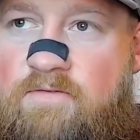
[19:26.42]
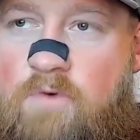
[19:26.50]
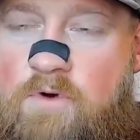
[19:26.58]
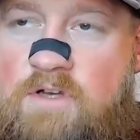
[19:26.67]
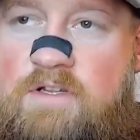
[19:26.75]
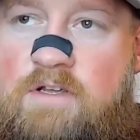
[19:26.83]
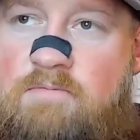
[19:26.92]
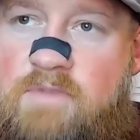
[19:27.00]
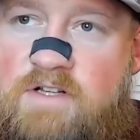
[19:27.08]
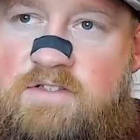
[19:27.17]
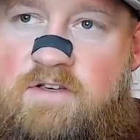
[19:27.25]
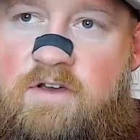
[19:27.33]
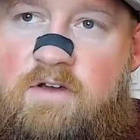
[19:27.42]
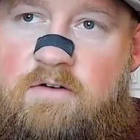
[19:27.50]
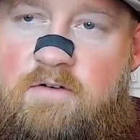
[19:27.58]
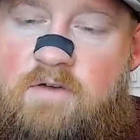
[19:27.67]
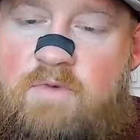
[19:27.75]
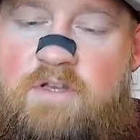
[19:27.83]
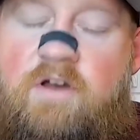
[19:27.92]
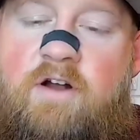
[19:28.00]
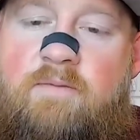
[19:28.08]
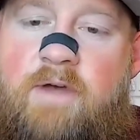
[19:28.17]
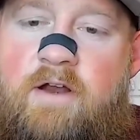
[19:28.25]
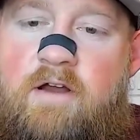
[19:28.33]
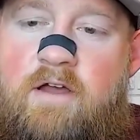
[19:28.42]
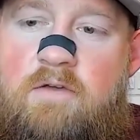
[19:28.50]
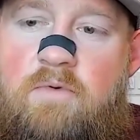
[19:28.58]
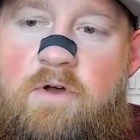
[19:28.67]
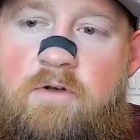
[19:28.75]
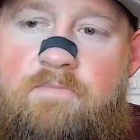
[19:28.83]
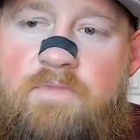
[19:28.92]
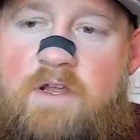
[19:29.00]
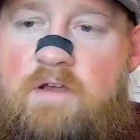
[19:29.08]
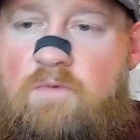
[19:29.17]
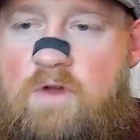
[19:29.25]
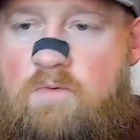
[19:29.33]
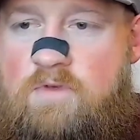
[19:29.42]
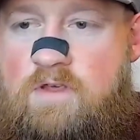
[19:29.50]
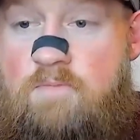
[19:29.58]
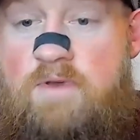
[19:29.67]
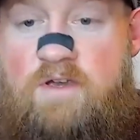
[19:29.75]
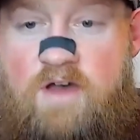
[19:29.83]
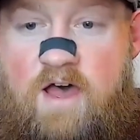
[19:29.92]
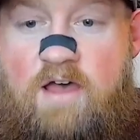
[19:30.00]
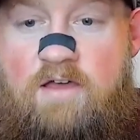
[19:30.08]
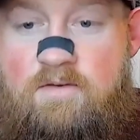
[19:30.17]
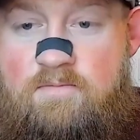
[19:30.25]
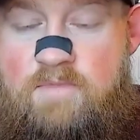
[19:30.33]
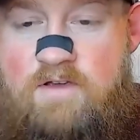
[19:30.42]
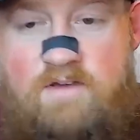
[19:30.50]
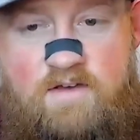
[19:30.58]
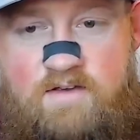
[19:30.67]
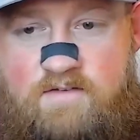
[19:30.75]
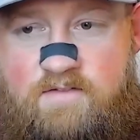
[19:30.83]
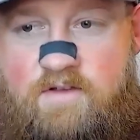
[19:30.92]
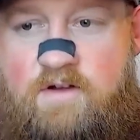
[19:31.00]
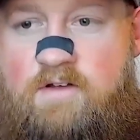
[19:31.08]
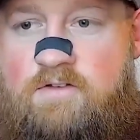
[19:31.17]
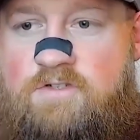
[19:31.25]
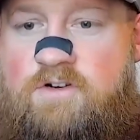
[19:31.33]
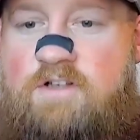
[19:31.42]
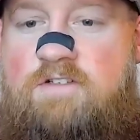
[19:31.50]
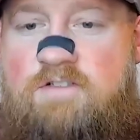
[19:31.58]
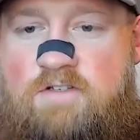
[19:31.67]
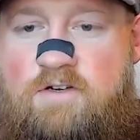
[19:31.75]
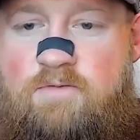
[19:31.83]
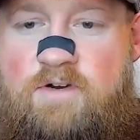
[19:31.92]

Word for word: 14 months ago and we talked about an IUL and he went with MPI because their illustrations looked